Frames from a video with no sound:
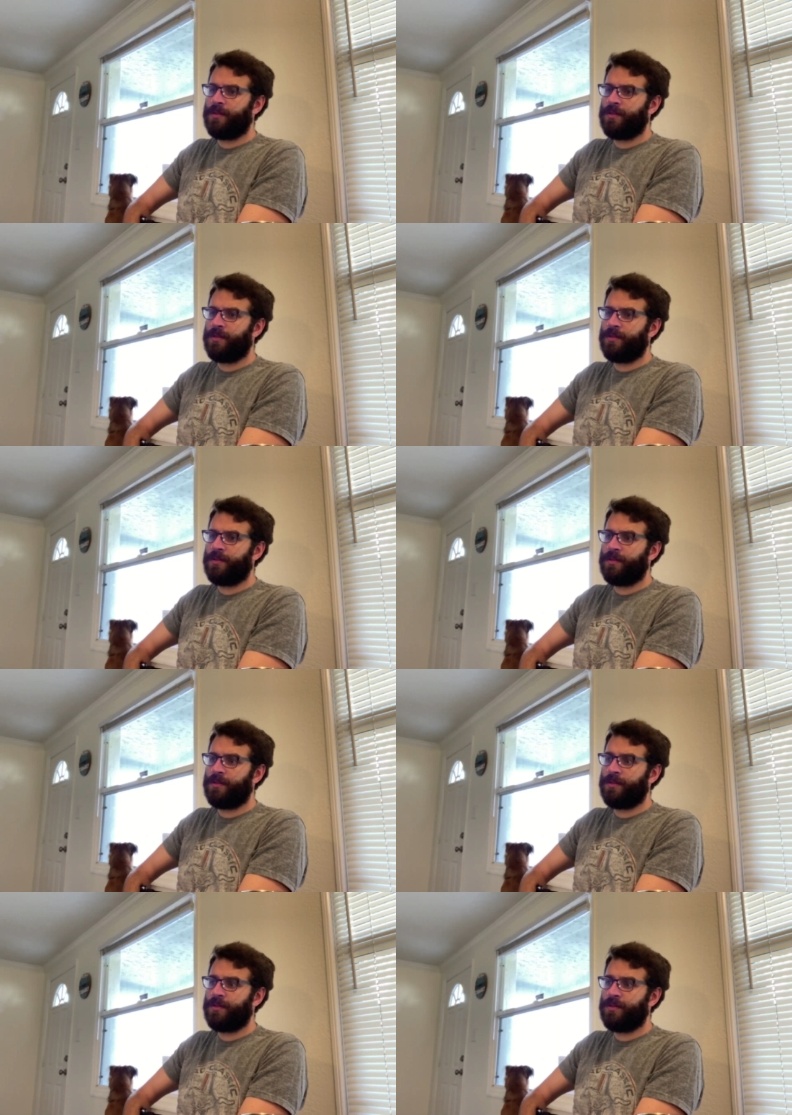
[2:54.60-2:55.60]

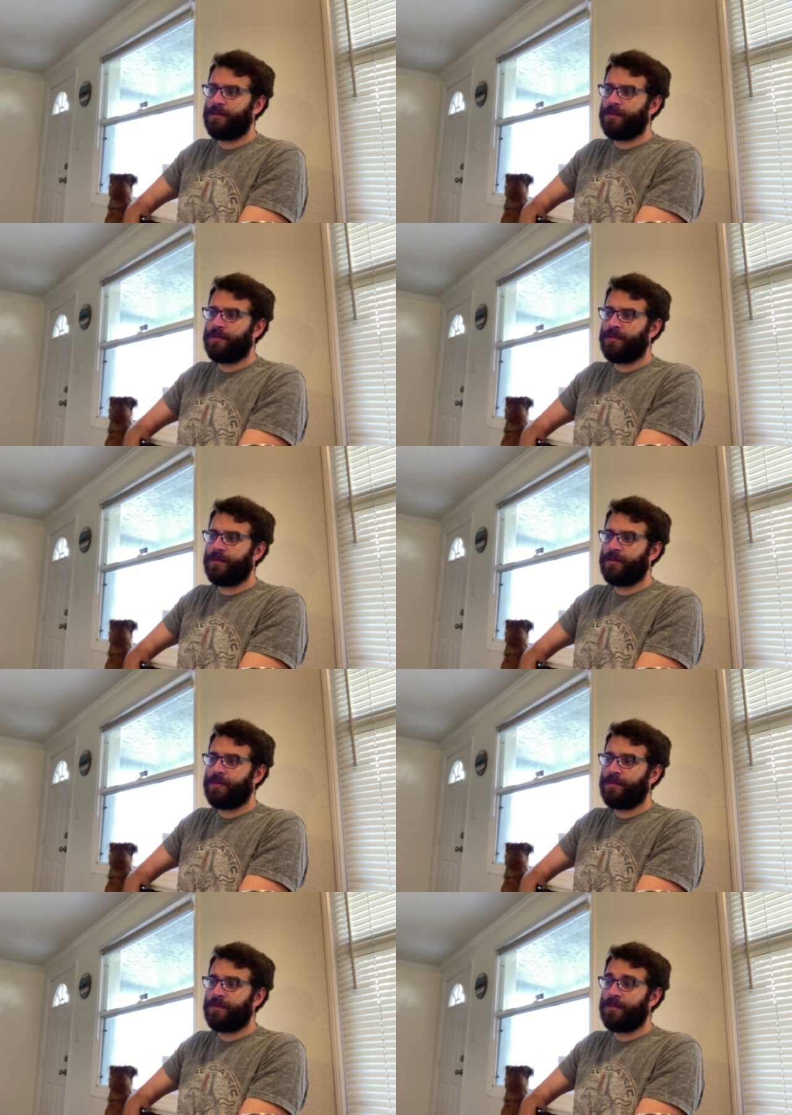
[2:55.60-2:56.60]

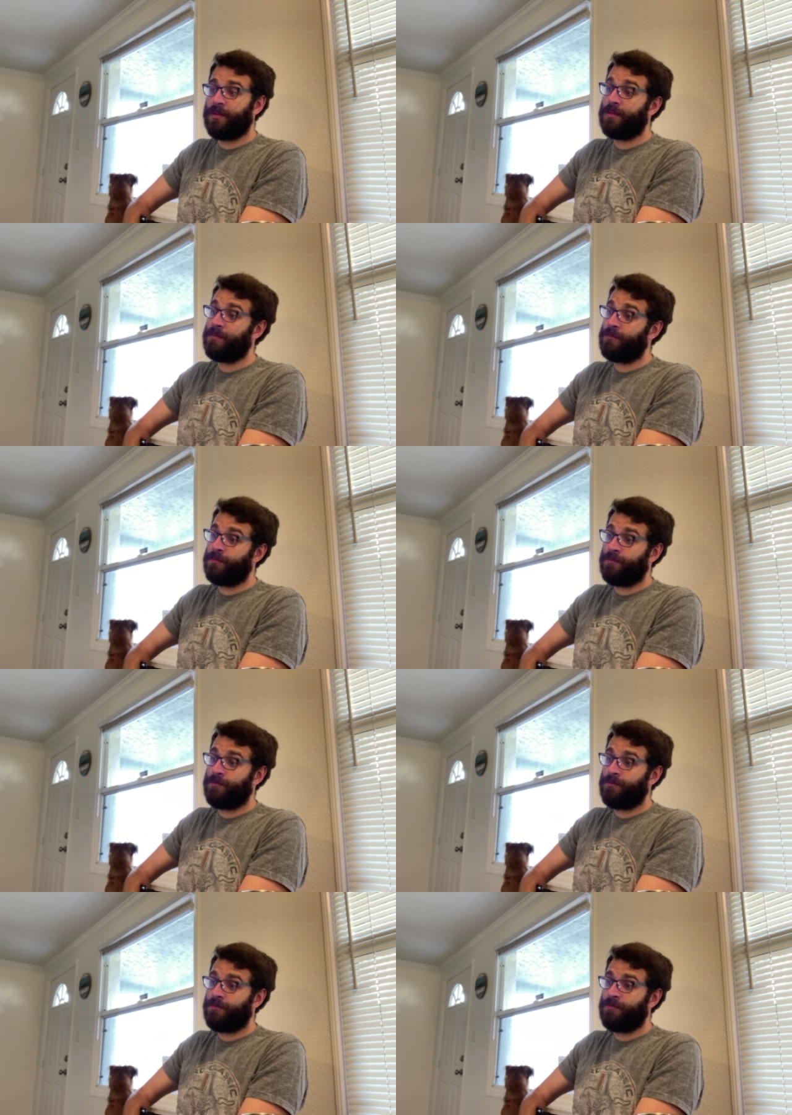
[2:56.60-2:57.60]

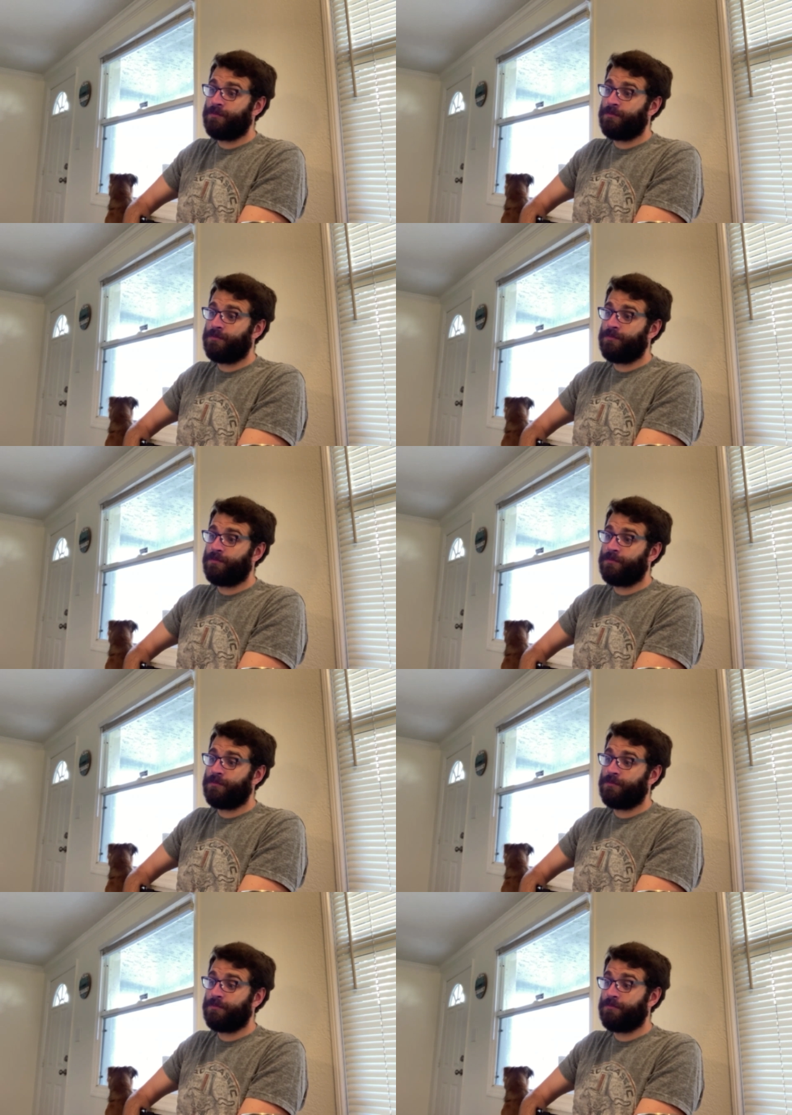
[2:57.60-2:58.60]

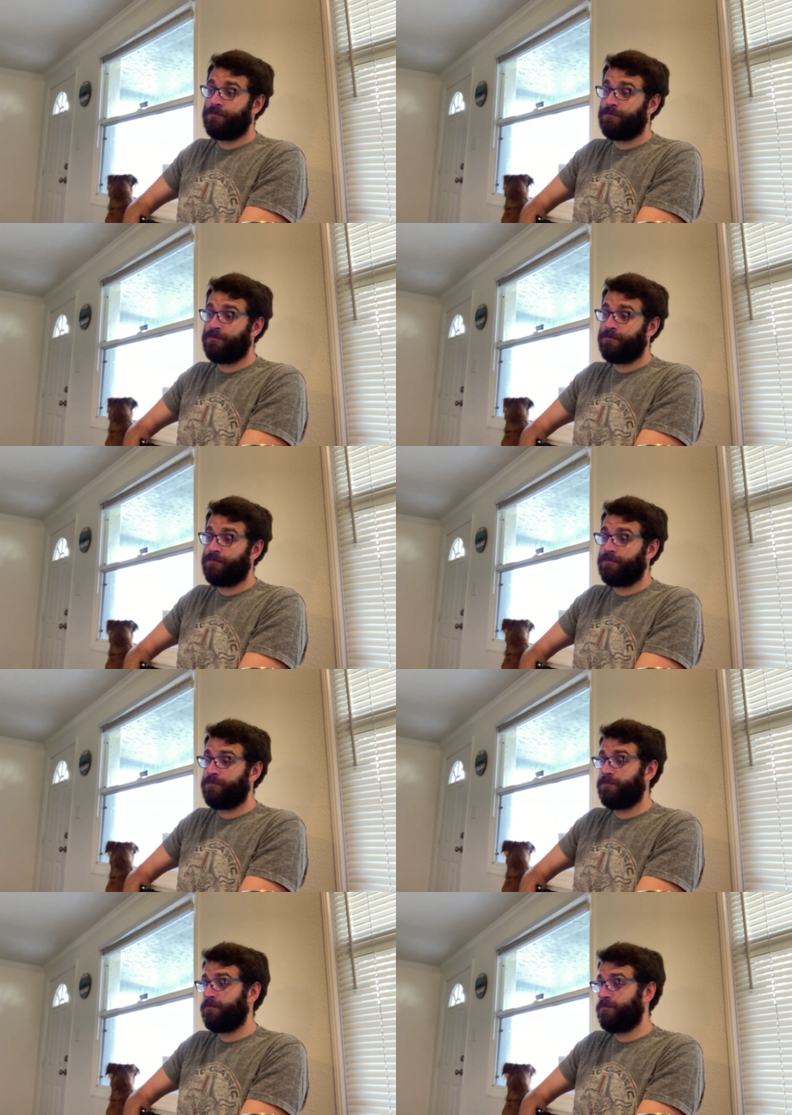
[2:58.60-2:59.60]

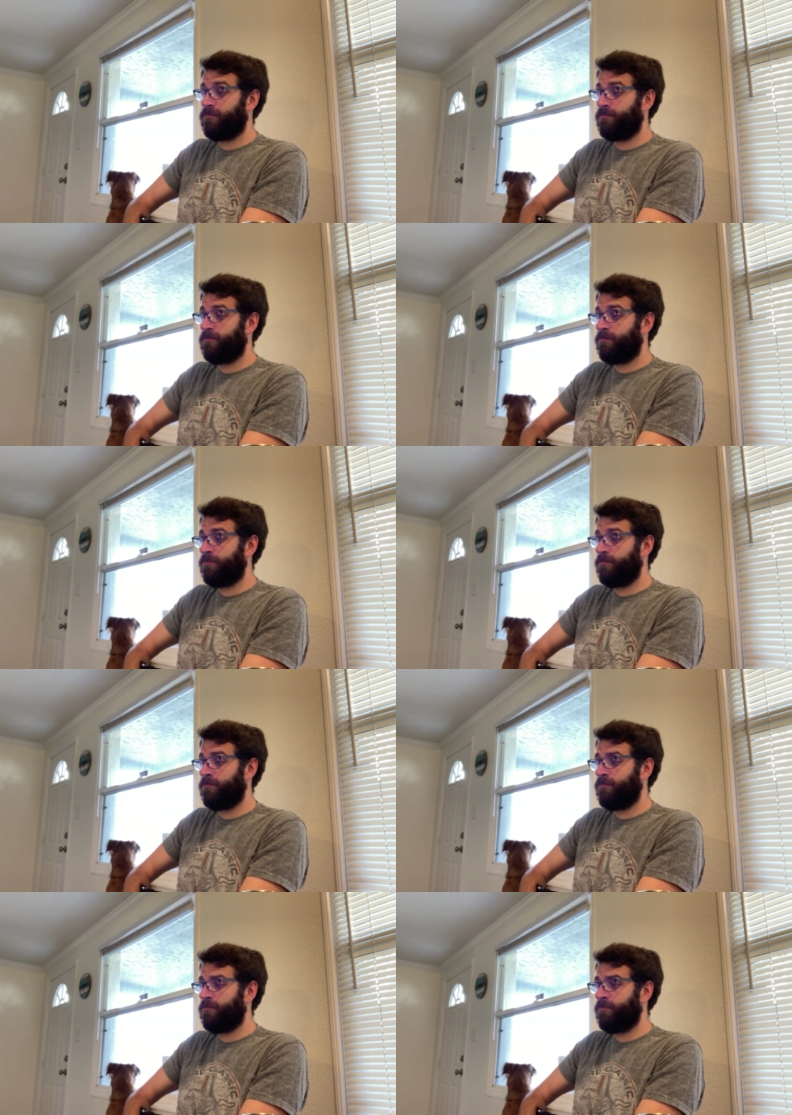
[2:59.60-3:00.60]

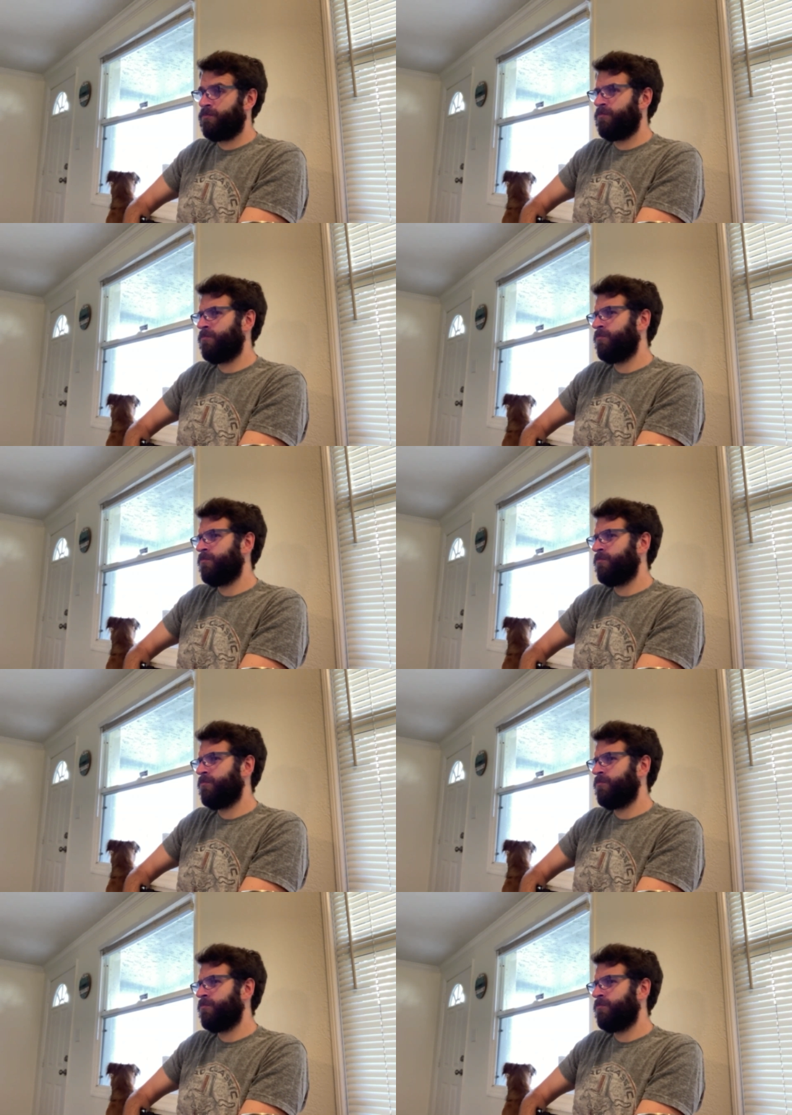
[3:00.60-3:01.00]
[no speech]